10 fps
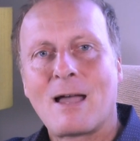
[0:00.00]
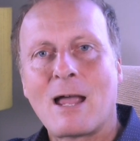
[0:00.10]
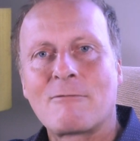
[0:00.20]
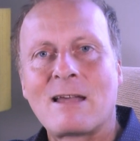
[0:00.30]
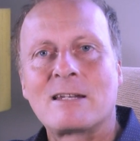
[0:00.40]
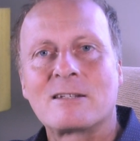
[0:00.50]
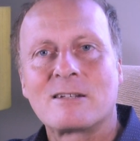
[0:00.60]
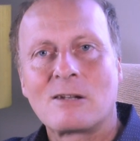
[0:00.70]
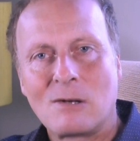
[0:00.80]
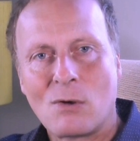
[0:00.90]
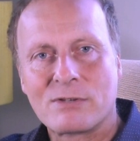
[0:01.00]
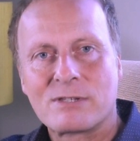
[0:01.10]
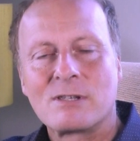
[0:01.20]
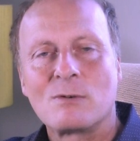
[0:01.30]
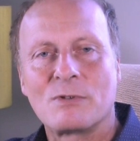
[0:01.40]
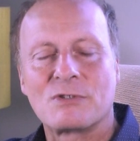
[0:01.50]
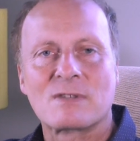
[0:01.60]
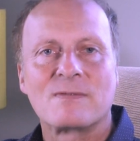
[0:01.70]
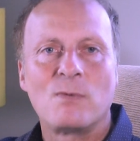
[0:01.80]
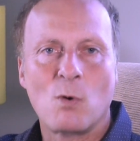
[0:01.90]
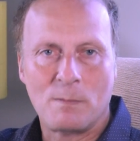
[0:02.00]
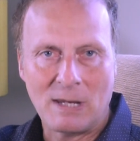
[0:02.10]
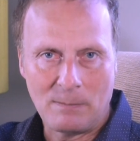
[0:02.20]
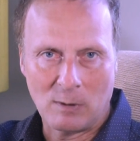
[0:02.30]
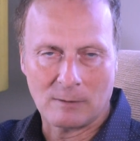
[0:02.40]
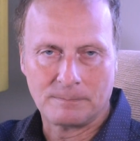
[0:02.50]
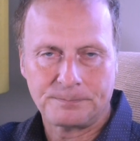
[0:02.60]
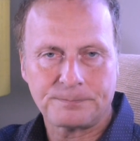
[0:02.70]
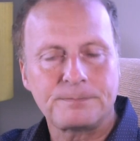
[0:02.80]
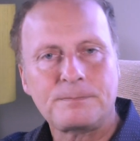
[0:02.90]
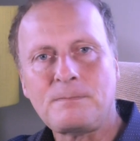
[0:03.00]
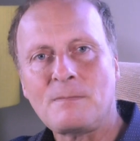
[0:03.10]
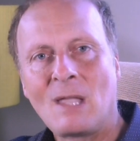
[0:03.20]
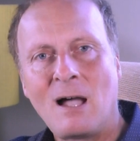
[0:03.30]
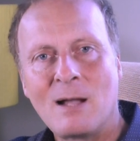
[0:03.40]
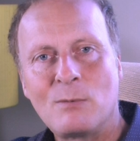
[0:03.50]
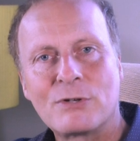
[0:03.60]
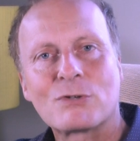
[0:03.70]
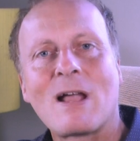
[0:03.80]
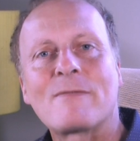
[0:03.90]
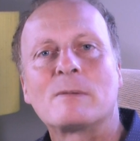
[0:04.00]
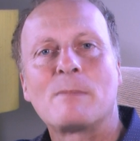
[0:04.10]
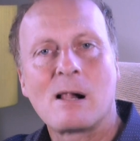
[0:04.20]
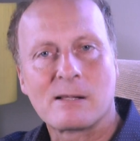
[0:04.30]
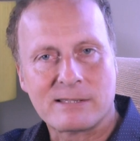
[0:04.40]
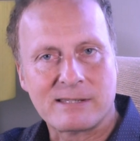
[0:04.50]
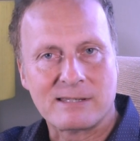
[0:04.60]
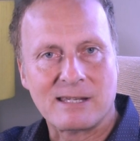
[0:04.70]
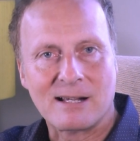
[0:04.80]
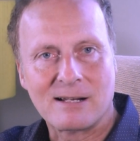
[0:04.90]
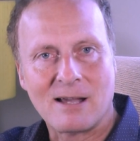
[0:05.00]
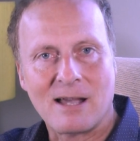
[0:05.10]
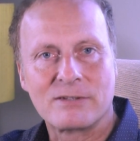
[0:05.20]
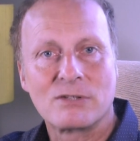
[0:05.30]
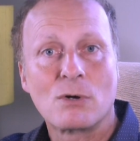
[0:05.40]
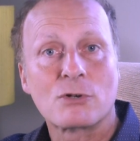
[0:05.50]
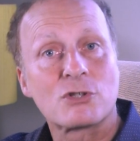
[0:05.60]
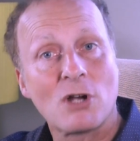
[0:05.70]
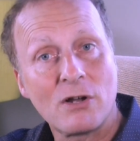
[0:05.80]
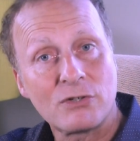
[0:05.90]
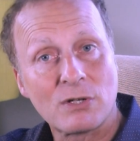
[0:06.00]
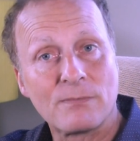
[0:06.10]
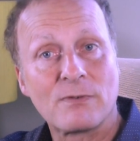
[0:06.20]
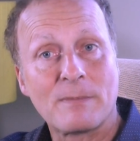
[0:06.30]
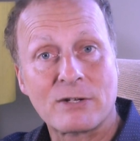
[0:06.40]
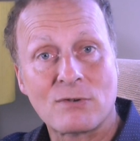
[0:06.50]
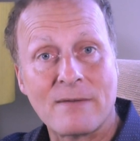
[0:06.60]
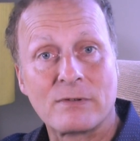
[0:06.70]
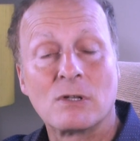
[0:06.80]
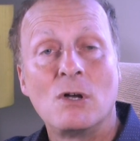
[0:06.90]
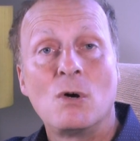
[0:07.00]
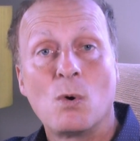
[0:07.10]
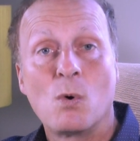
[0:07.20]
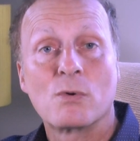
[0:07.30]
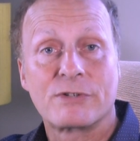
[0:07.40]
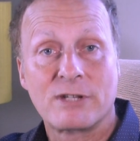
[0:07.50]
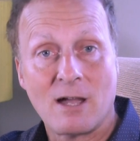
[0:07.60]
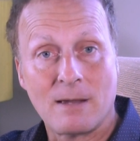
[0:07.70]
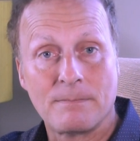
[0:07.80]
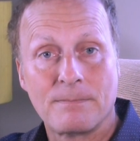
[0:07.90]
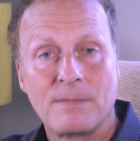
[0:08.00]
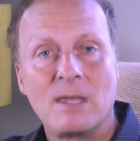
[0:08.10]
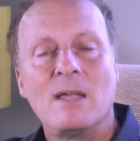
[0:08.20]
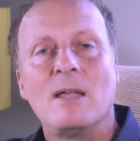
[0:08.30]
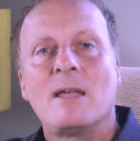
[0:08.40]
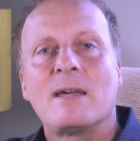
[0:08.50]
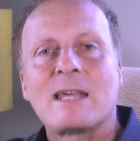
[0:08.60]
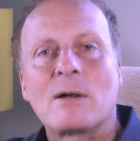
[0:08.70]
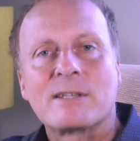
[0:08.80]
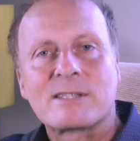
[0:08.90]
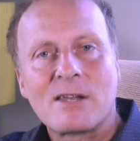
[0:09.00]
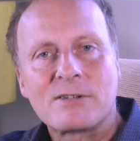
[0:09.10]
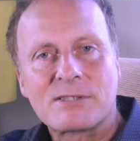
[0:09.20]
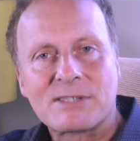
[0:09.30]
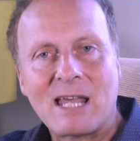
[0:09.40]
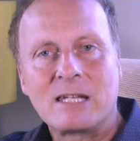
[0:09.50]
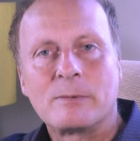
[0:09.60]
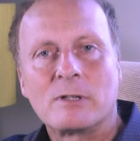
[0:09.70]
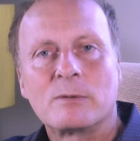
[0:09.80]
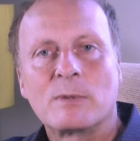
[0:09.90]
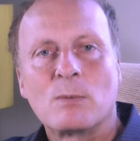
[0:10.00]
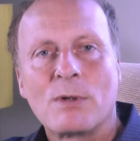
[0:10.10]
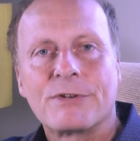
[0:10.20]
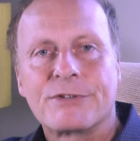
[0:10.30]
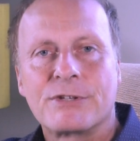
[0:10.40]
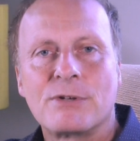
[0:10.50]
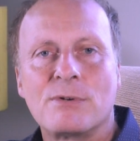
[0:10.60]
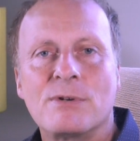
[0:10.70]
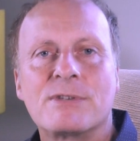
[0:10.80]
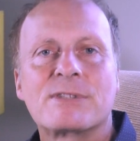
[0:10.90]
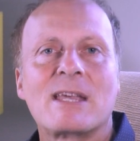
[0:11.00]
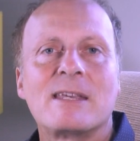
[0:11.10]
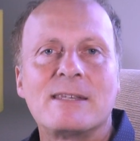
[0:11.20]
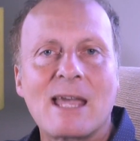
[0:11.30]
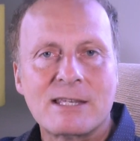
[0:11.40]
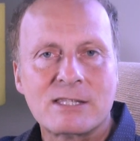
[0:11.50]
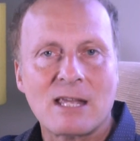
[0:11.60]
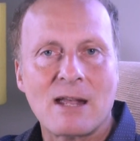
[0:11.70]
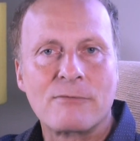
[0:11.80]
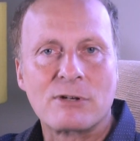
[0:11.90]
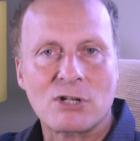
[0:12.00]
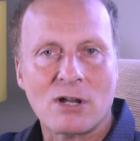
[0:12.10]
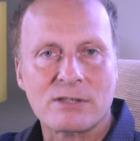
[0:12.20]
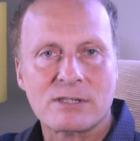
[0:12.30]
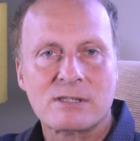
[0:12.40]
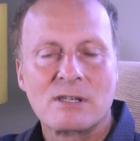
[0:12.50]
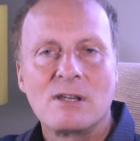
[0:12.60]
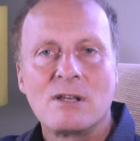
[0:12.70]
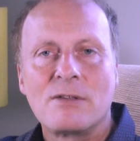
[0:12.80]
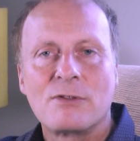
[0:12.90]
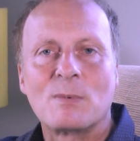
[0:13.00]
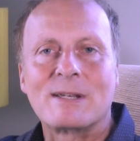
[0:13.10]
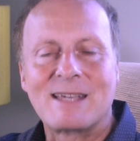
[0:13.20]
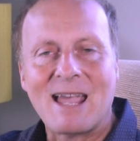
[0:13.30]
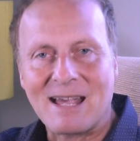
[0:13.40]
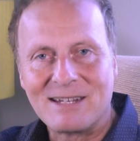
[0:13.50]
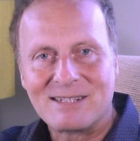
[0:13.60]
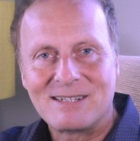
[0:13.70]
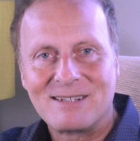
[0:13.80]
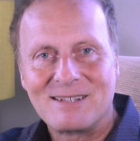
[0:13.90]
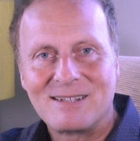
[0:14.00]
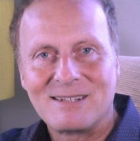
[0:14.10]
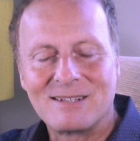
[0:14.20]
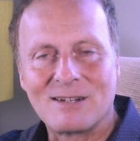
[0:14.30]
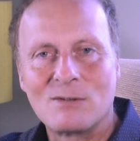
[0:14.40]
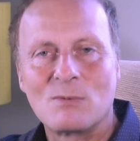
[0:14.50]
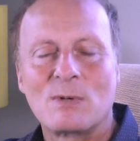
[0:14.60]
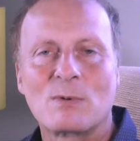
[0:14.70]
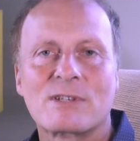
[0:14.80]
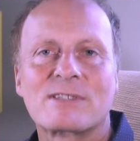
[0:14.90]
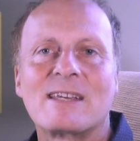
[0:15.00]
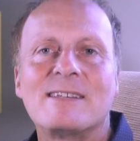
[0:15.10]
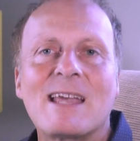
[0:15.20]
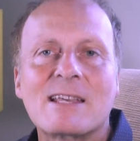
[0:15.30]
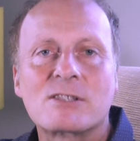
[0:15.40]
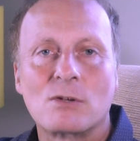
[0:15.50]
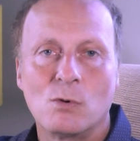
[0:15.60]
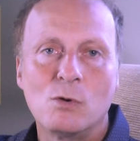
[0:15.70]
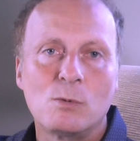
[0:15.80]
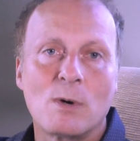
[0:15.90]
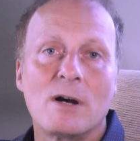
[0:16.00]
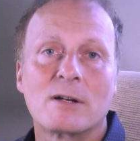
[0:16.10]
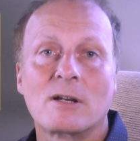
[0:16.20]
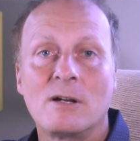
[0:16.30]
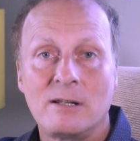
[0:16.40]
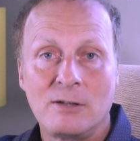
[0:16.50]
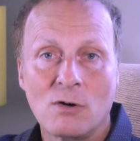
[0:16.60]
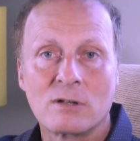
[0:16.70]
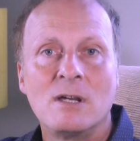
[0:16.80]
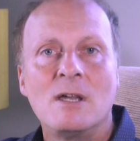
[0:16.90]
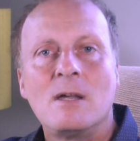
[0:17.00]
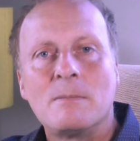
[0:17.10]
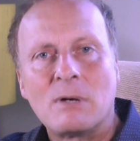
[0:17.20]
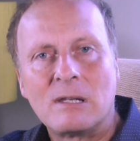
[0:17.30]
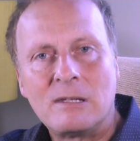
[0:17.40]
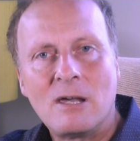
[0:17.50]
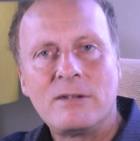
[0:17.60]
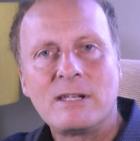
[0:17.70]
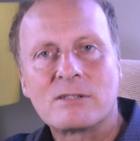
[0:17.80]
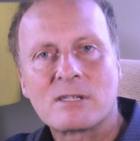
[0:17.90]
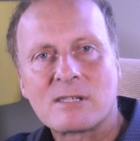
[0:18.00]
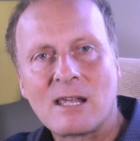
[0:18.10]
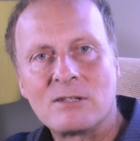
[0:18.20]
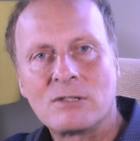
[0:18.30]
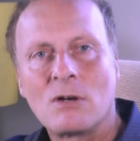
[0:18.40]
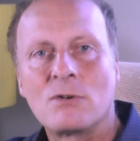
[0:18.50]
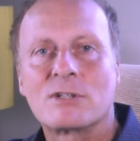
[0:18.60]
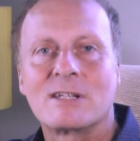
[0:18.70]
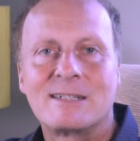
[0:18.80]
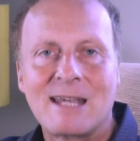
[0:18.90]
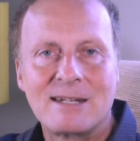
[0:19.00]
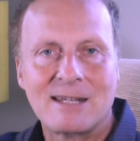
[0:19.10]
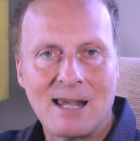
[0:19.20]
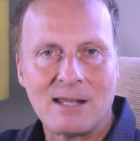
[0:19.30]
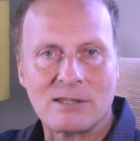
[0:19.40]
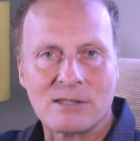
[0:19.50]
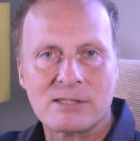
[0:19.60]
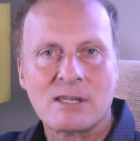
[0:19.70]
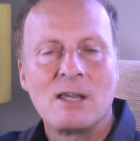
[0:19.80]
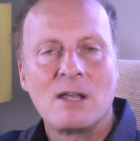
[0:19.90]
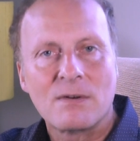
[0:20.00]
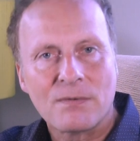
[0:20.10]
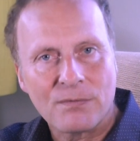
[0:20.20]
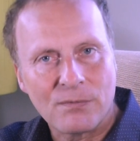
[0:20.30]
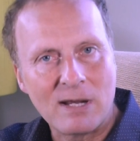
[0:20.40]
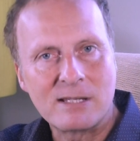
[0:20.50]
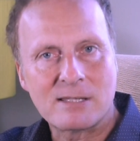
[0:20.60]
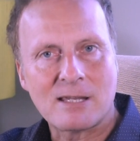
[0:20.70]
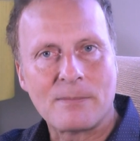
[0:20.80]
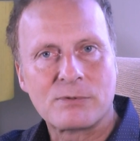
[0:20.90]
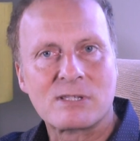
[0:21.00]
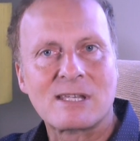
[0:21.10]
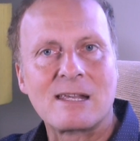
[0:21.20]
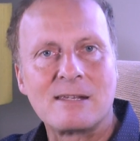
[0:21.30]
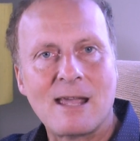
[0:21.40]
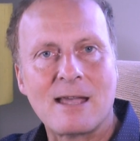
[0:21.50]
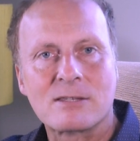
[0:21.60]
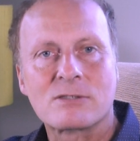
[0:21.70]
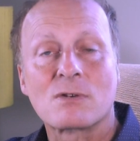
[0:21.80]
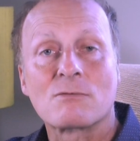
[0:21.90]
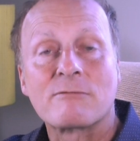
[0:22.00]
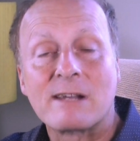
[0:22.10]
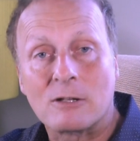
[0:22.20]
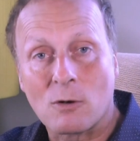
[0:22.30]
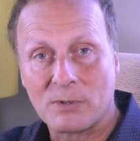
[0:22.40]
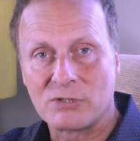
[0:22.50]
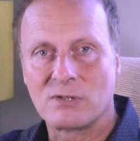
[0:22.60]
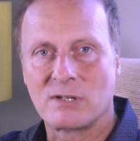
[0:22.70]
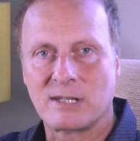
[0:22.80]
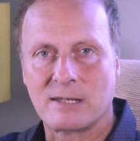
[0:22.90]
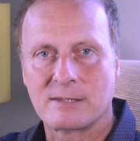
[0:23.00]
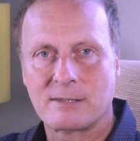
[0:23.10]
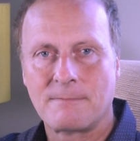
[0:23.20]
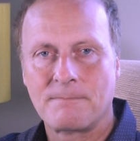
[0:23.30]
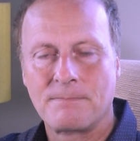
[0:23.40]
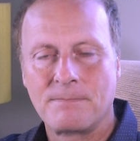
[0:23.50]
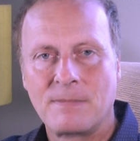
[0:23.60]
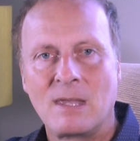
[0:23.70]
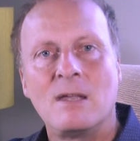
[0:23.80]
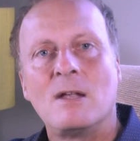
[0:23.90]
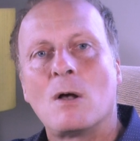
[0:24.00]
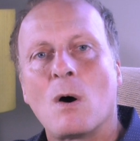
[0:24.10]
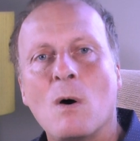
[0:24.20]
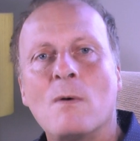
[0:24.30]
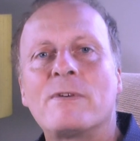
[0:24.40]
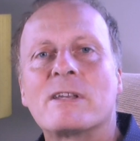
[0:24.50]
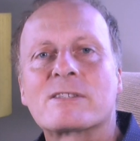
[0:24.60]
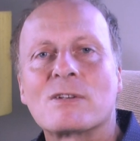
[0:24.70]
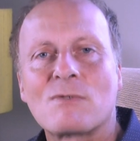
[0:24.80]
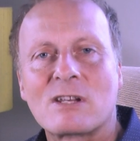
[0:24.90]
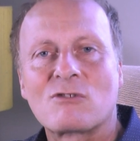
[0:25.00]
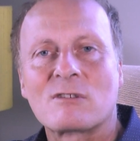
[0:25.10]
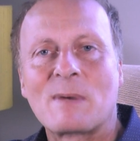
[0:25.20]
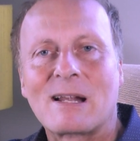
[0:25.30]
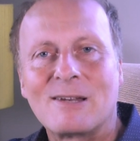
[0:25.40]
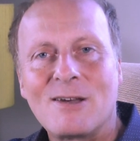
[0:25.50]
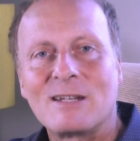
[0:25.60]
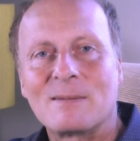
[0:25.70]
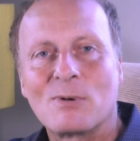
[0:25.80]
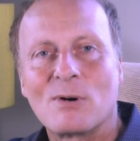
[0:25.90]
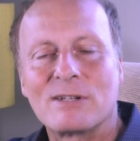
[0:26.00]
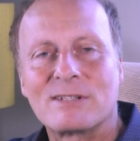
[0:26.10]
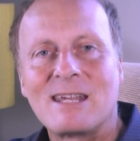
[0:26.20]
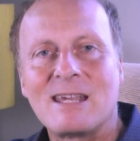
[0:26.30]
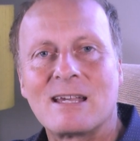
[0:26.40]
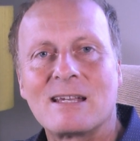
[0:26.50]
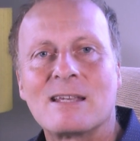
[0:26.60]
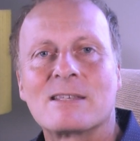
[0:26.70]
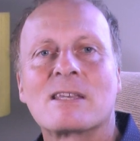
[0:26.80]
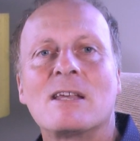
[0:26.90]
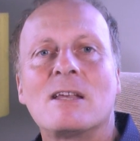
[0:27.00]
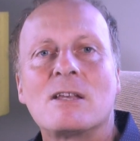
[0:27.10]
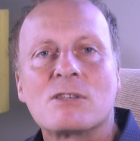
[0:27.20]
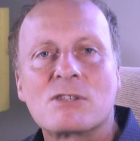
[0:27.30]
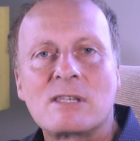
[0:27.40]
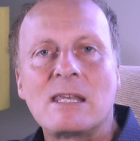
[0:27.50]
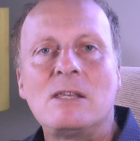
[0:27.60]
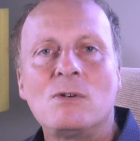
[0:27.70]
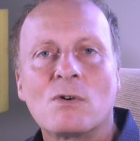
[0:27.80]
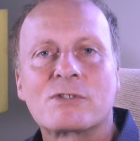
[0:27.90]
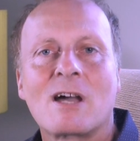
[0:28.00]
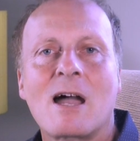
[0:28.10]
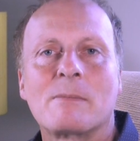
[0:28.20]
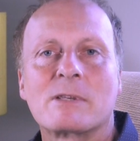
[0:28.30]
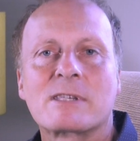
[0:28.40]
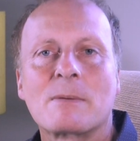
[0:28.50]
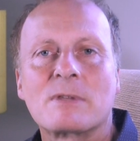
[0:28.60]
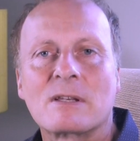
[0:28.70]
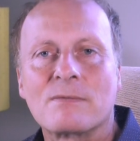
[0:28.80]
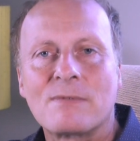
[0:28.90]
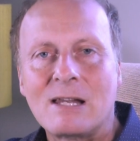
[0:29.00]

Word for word: I ran it at a loss with just four people. I would travel miles to see a client and not charge them for my travel all the time. Now, it's understandable that we want to say yes to every chance that we get. You know, we want to say yes to all work early on but learning to say no to dead ends frees us up to say yes to real opportunities. Obvious in retrospect learning point here is see your time as something